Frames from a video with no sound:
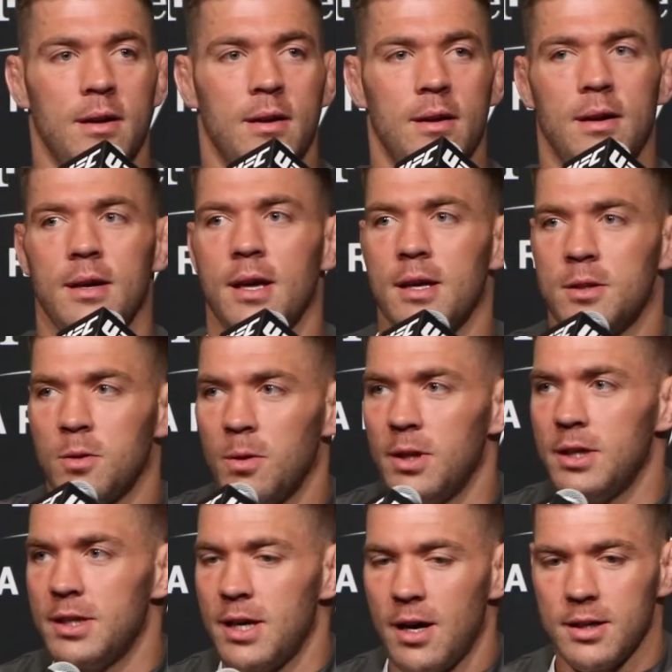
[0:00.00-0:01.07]
against all
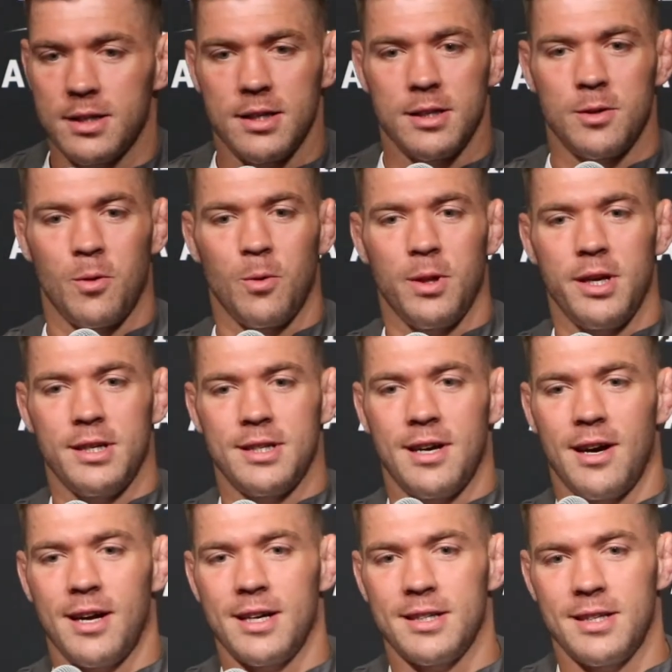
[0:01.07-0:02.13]
these youngsters, all these
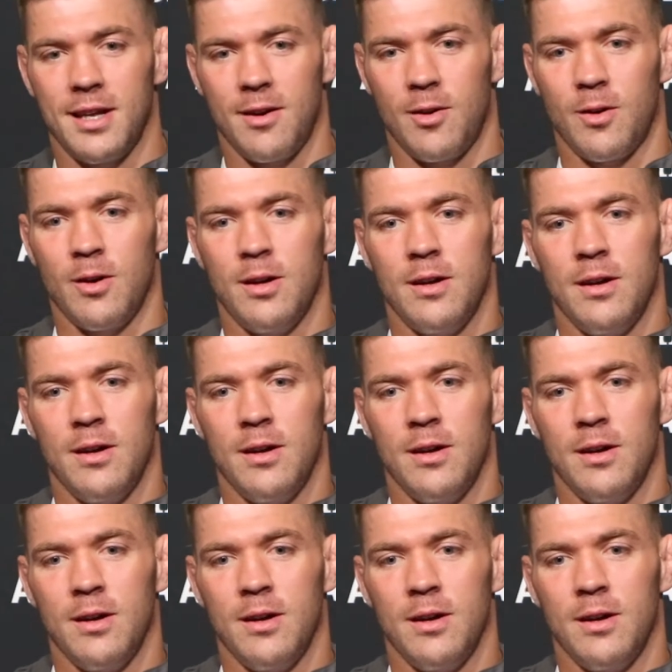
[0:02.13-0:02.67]
guys that are